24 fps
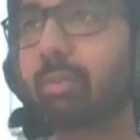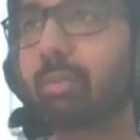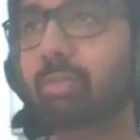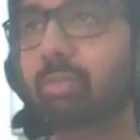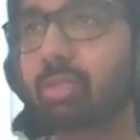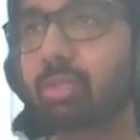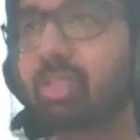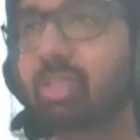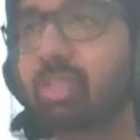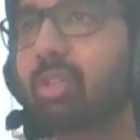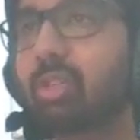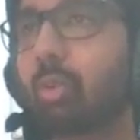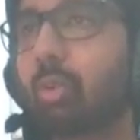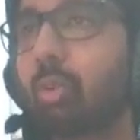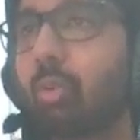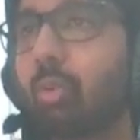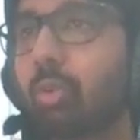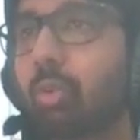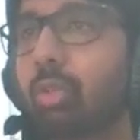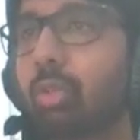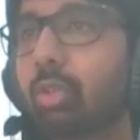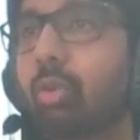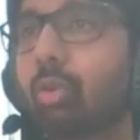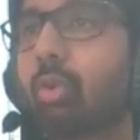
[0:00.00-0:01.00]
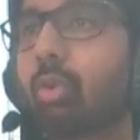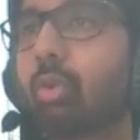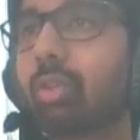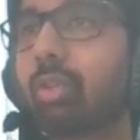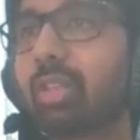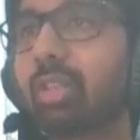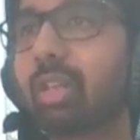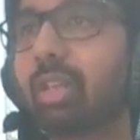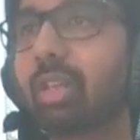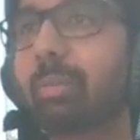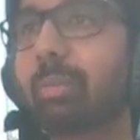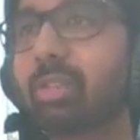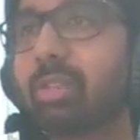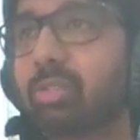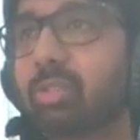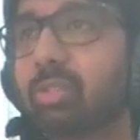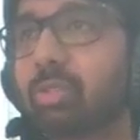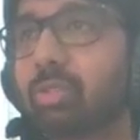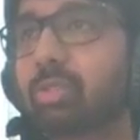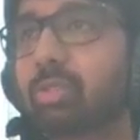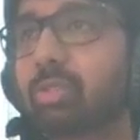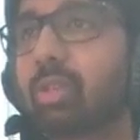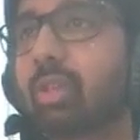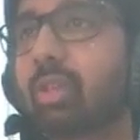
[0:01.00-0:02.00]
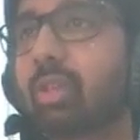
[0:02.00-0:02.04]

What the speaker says: So these are your own databases.